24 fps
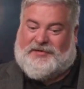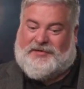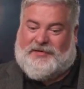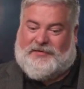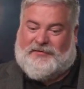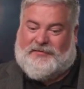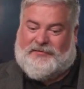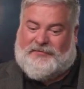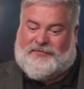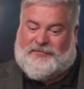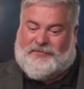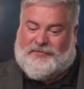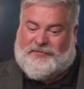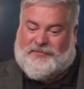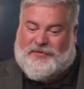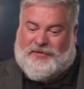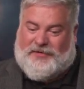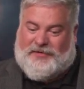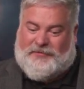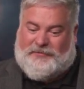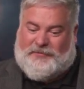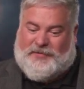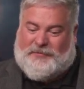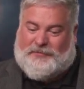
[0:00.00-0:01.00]
of
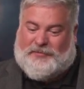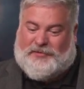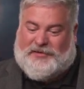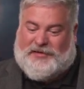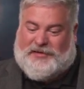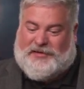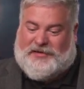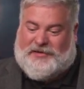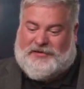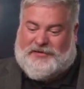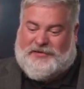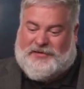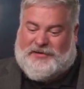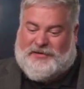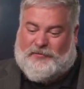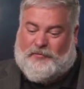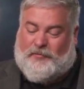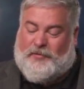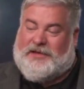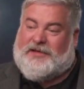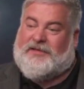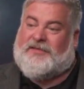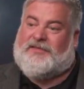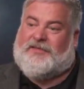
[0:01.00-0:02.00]
people in
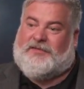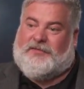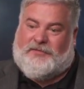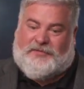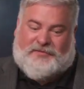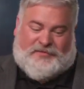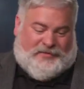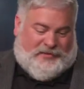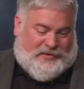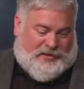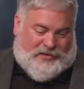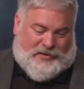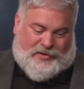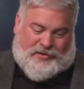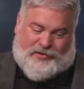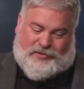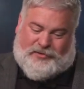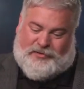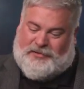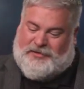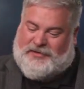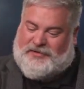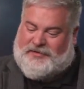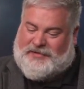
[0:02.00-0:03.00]
wingsuits
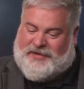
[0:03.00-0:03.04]
hurtling